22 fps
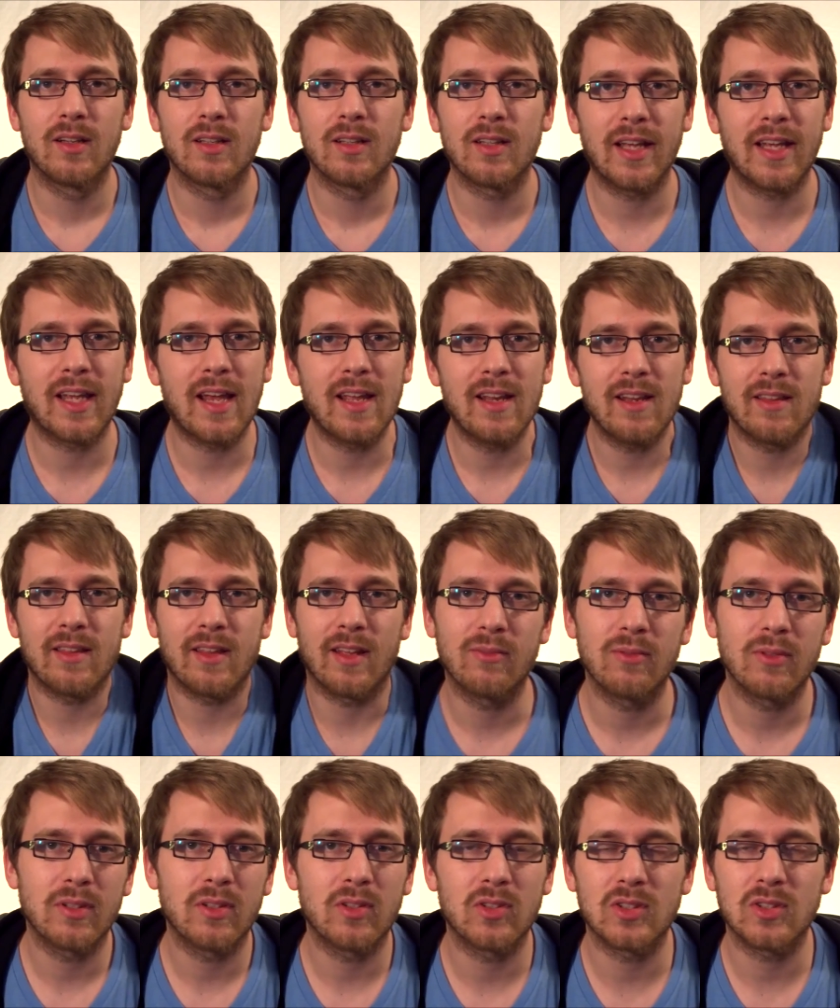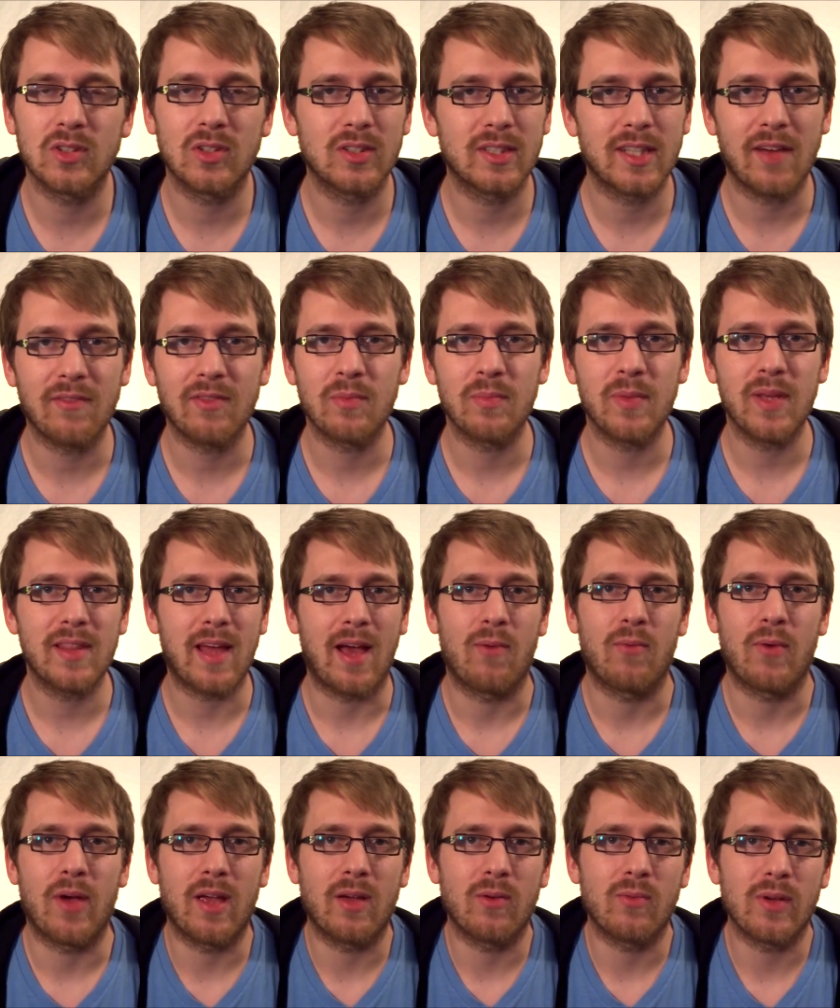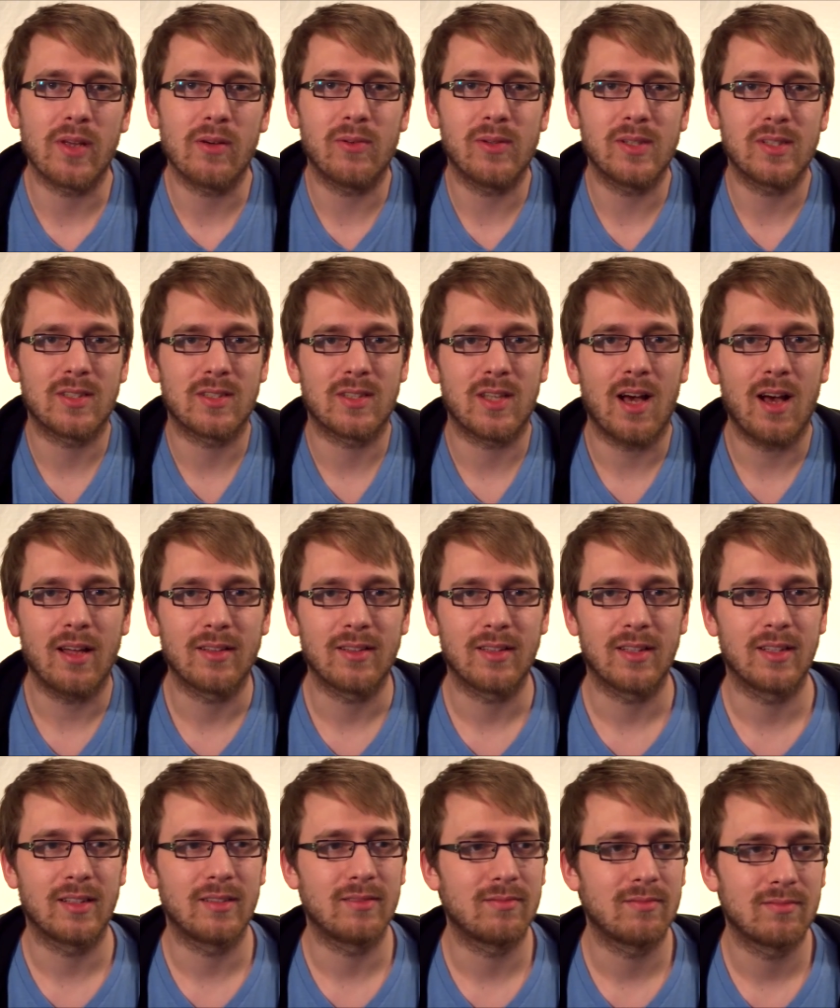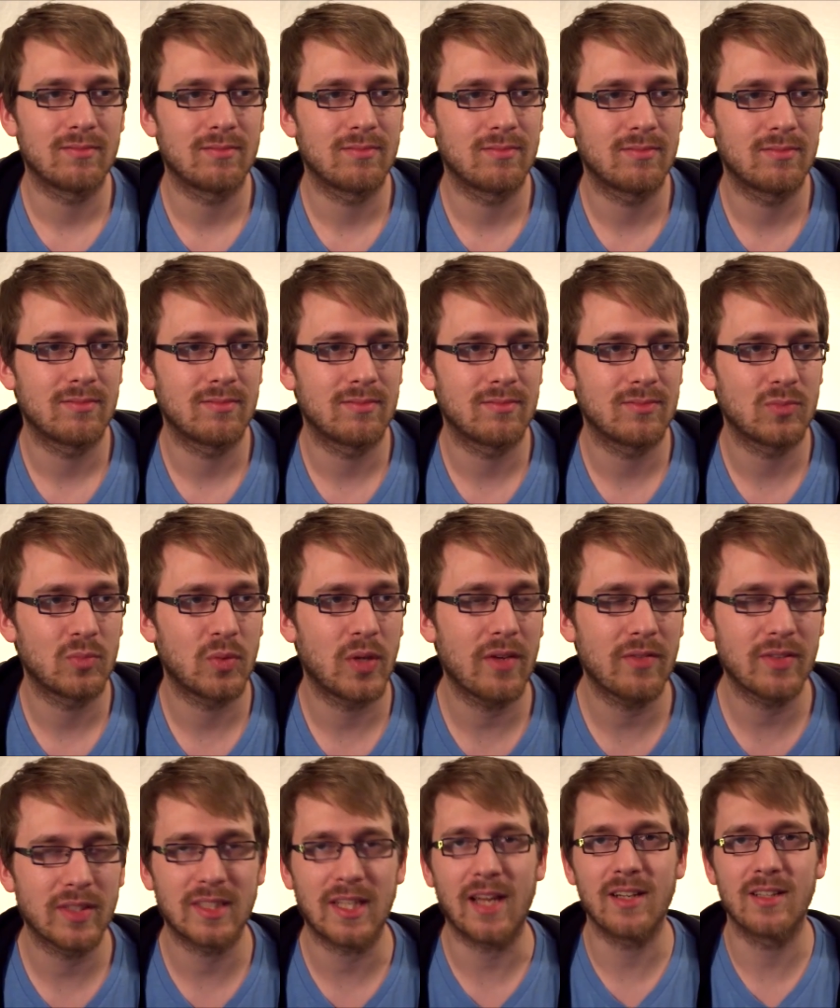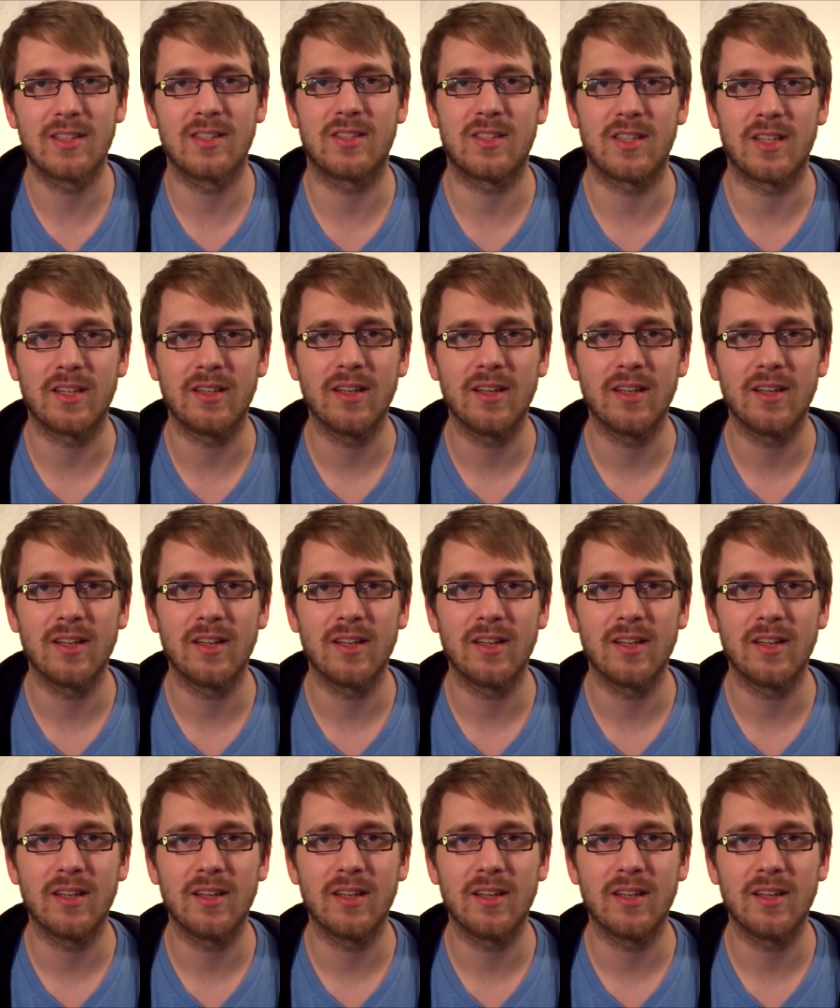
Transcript: Like anything, it doesn't always have to be that way. We always thought that we have a tendency